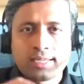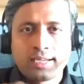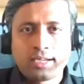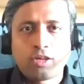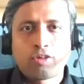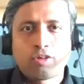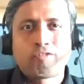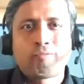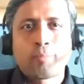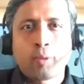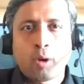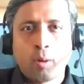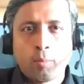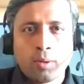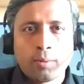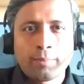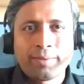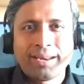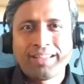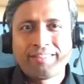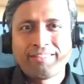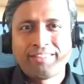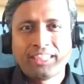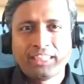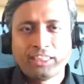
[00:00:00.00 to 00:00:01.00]
set of problem.
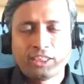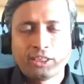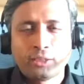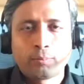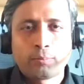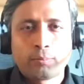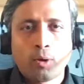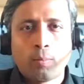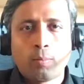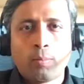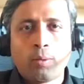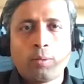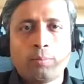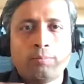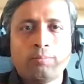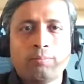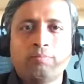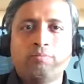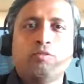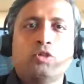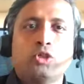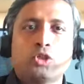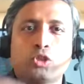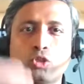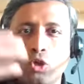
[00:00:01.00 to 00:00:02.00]
Navigation
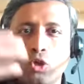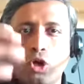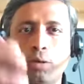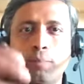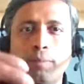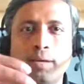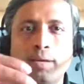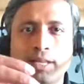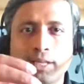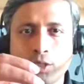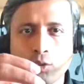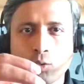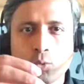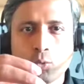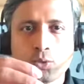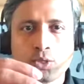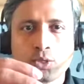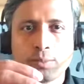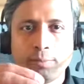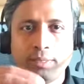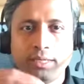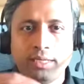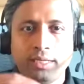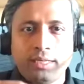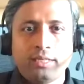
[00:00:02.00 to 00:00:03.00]
problem was solved by
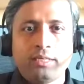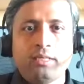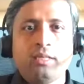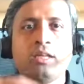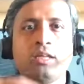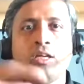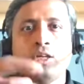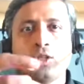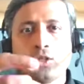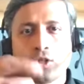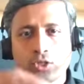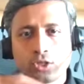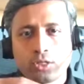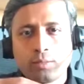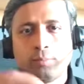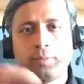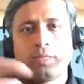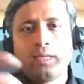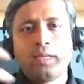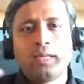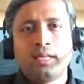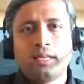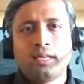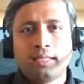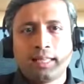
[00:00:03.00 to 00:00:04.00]
reusability. So
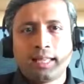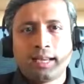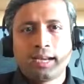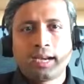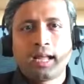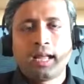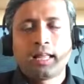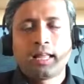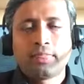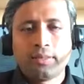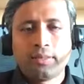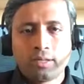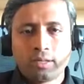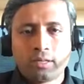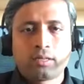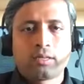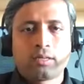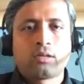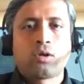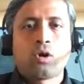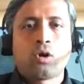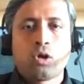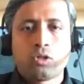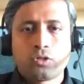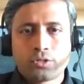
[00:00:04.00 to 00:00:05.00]
similarly, there are other
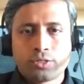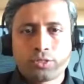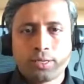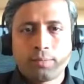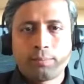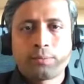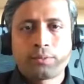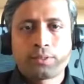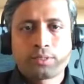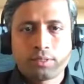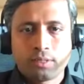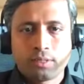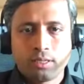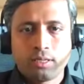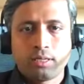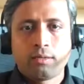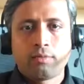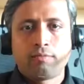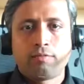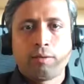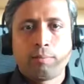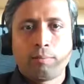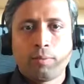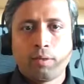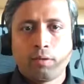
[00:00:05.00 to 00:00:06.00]
concepts
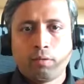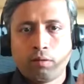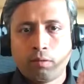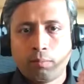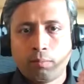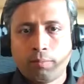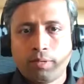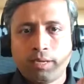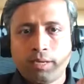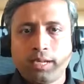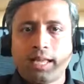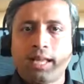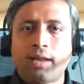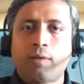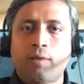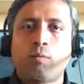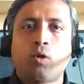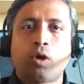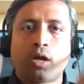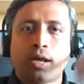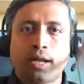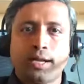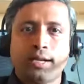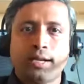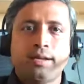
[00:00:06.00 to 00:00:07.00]
in web development, and
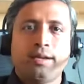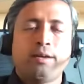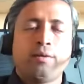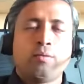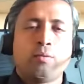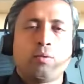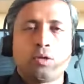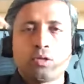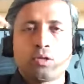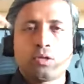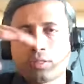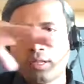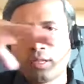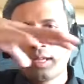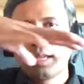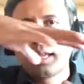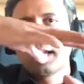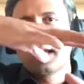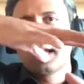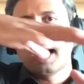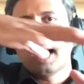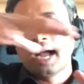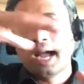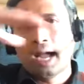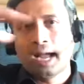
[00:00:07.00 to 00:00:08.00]
what I did was
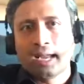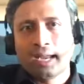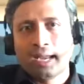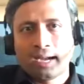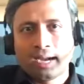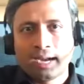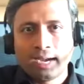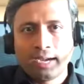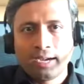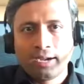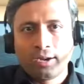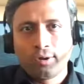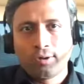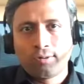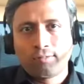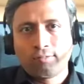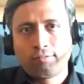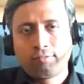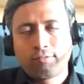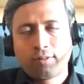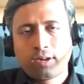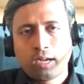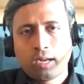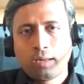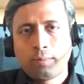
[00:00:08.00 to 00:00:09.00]
I kind of
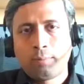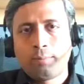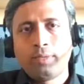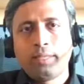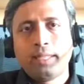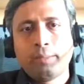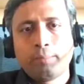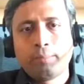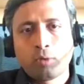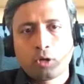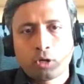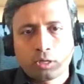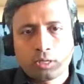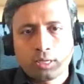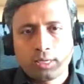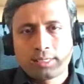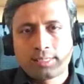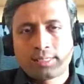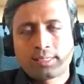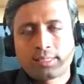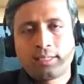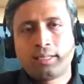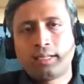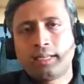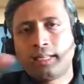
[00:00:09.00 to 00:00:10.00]
clubbed them or
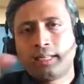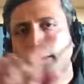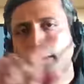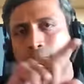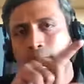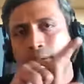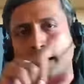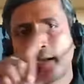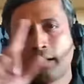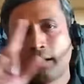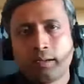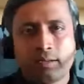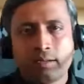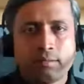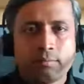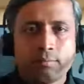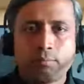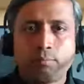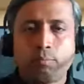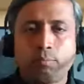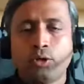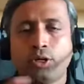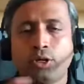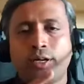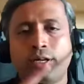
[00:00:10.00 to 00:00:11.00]
clustered them and
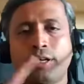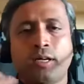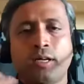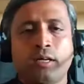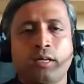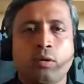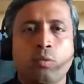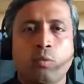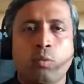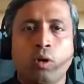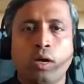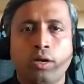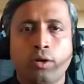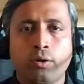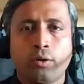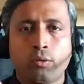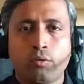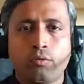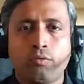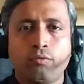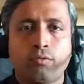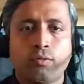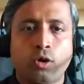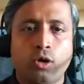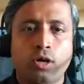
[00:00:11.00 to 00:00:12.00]
put it under one
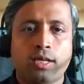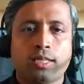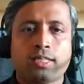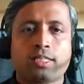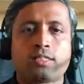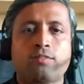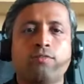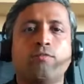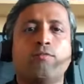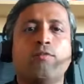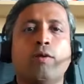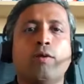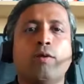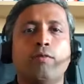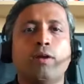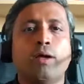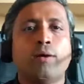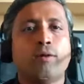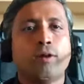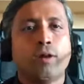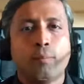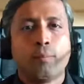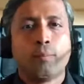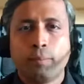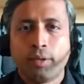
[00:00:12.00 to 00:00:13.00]
roof called as web
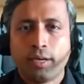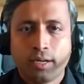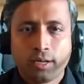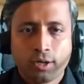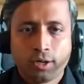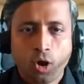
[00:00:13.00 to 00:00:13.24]
development